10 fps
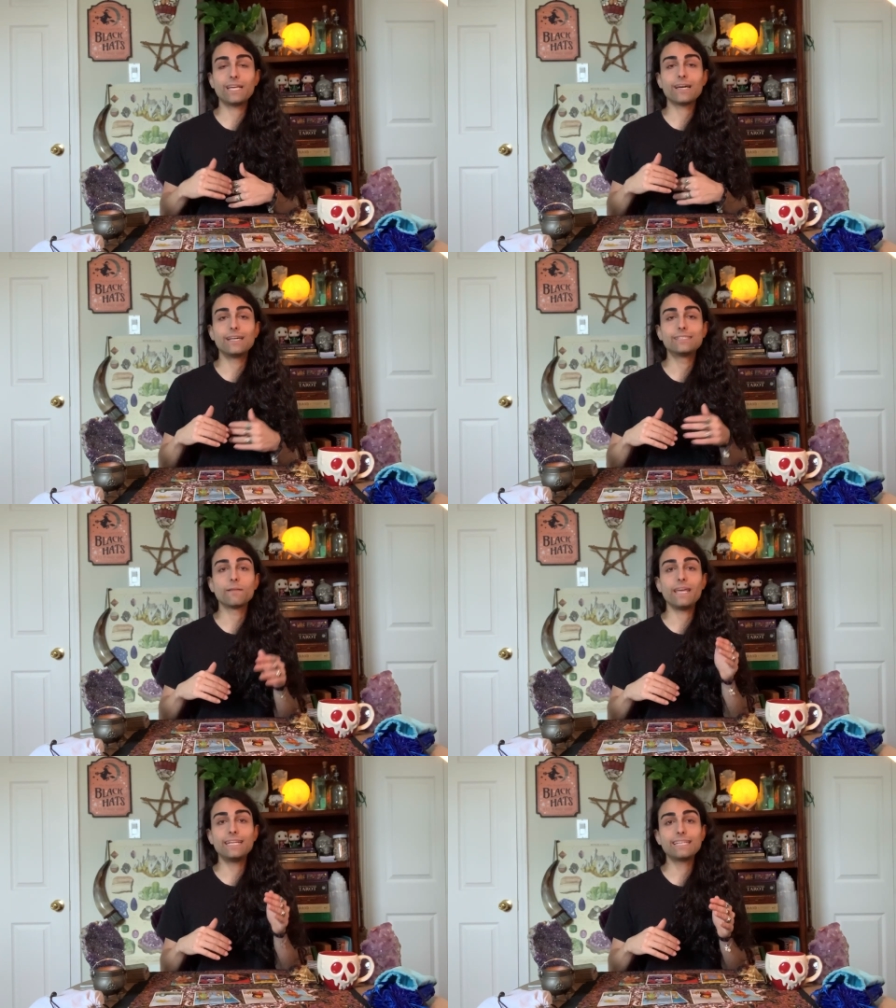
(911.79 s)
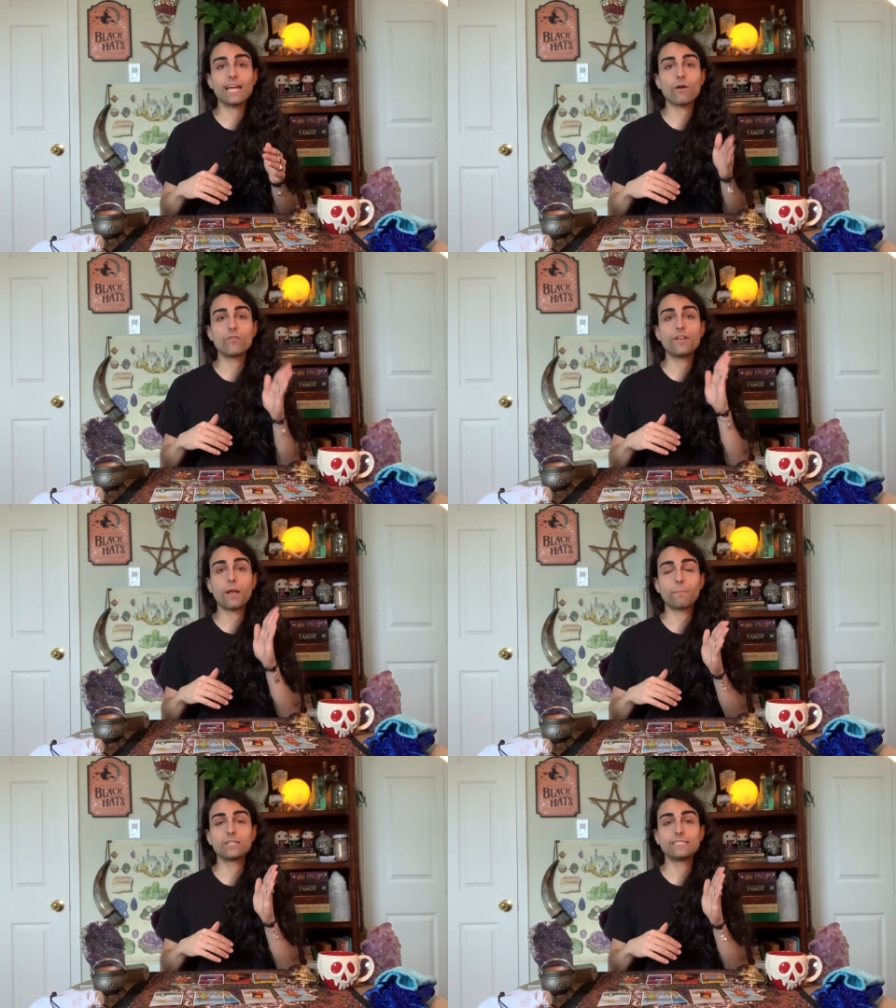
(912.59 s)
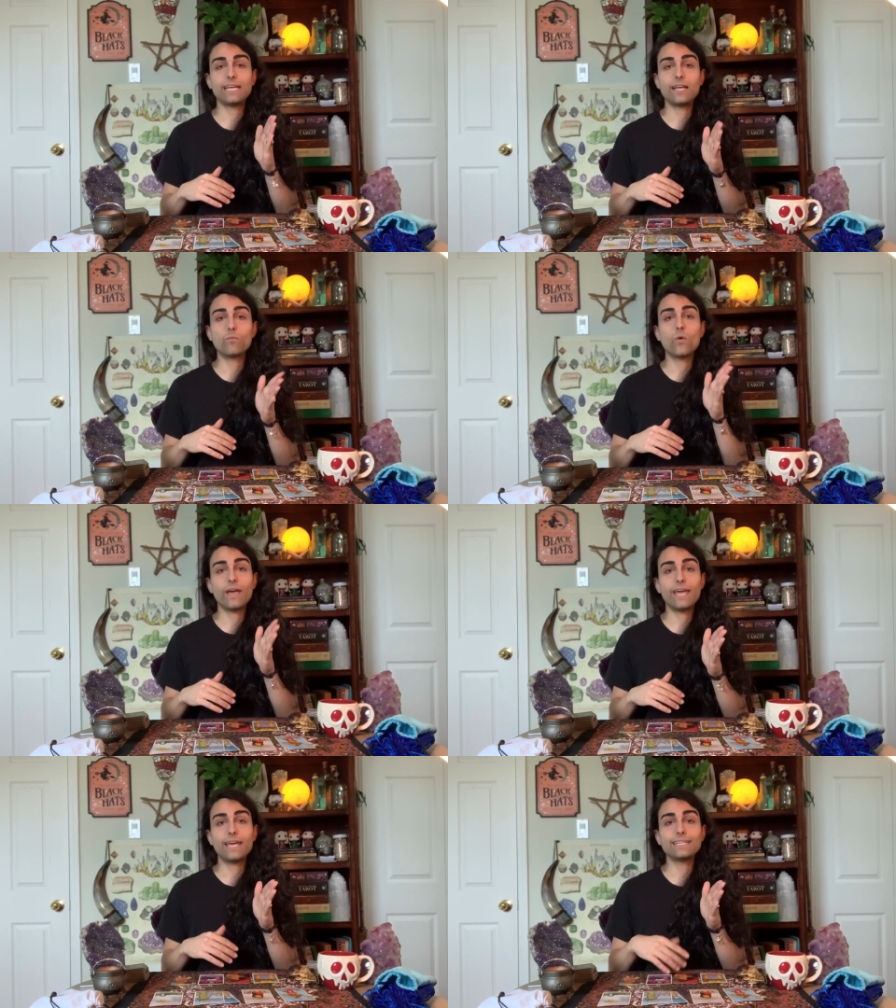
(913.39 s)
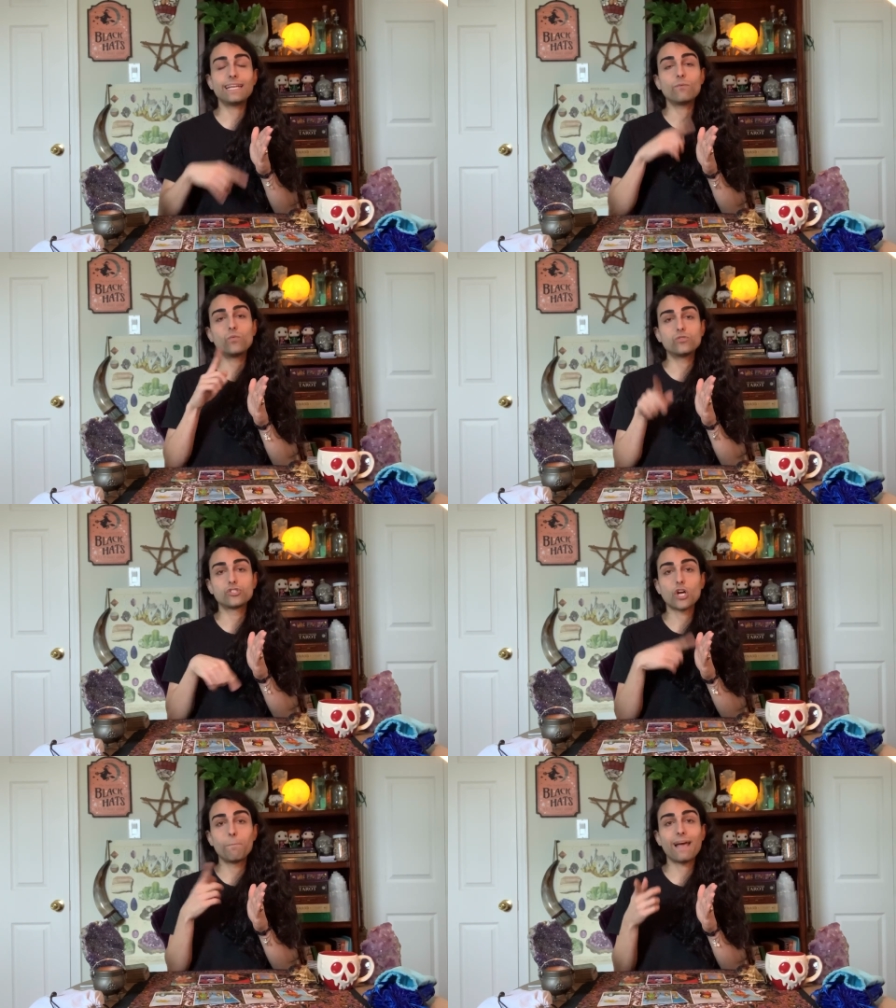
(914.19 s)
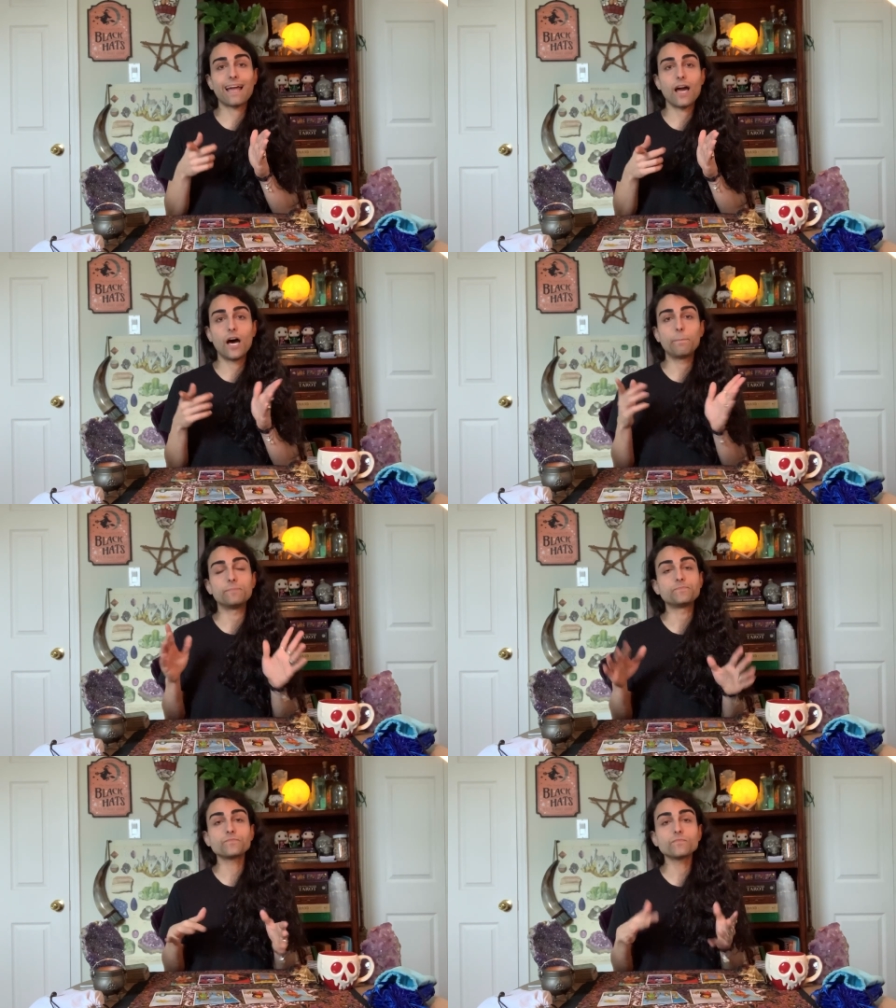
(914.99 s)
Because in tarot, the number 10 will end and it will start back up